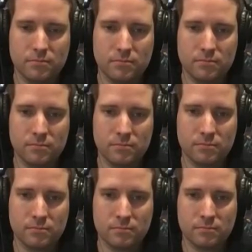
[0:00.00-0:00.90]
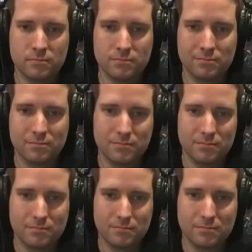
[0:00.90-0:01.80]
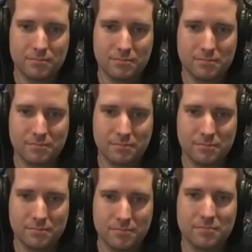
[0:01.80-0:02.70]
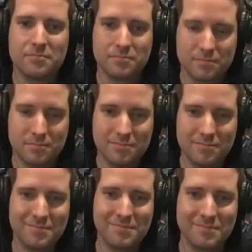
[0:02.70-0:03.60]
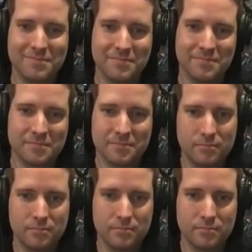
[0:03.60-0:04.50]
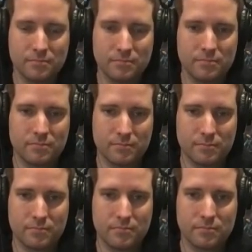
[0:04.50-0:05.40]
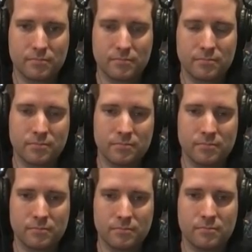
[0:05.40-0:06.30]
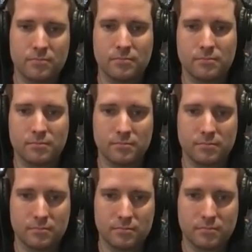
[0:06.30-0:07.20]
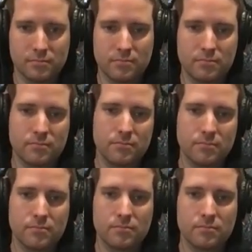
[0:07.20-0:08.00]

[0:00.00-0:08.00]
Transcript: No words are spoken by the person on screen.